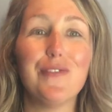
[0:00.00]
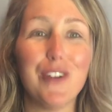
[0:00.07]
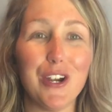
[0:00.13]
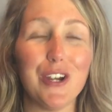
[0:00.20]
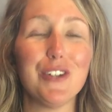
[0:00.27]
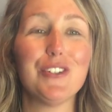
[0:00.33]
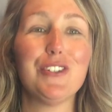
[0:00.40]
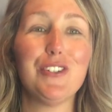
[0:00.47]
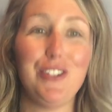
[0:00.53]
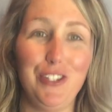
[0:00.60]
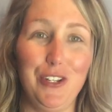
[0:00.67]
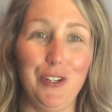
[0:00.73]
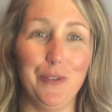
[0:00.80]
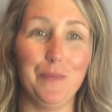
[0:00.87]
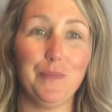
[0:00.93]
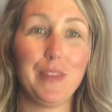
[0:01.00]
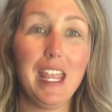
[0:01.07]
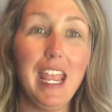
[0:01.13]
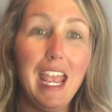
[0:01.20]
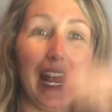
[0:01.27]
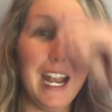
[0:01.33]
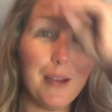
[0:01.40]
verse 2.
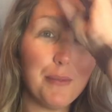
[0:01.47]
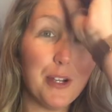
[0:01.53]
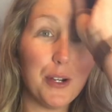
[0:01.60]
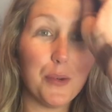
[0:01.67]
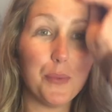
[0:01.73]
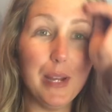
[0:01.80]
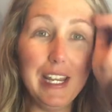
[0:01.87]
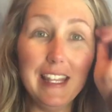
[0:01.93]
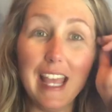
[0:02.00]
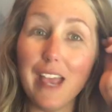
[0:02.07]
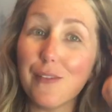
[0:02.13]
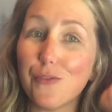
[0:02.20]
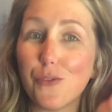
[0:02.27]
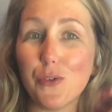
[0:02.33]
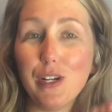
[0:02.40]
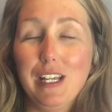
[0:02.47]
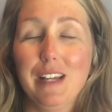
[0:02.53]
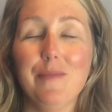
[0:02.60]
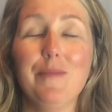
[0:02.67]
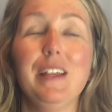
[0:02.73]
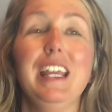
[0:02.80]
And I'm going to read that for you.